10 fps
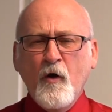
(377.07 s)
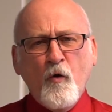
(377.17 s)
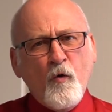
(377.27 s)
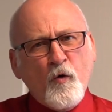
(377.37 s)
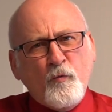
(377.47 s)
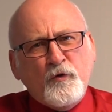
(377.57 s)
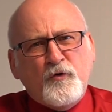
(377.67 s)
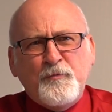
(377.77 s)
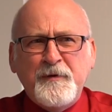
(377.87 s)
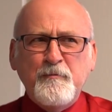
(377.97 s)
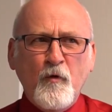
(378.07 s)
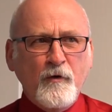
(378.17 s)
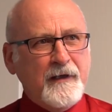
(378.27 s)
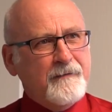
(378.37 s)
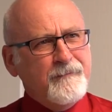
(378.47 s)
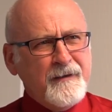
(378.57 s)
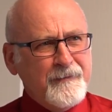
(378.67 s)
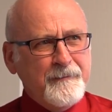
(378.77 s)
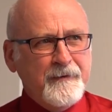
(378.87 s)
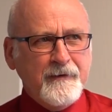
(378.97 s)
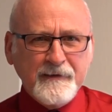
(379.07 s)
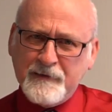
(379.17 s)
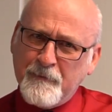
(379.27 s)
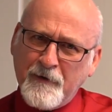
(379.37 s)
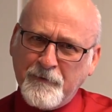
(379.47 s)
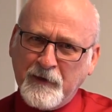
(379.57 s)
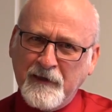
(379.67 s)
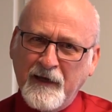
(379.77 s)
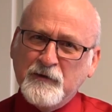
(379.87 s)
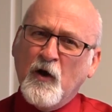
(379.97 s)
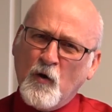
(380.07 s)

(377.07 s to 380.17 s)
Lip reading: or would you be more like, well, maybe like some other clients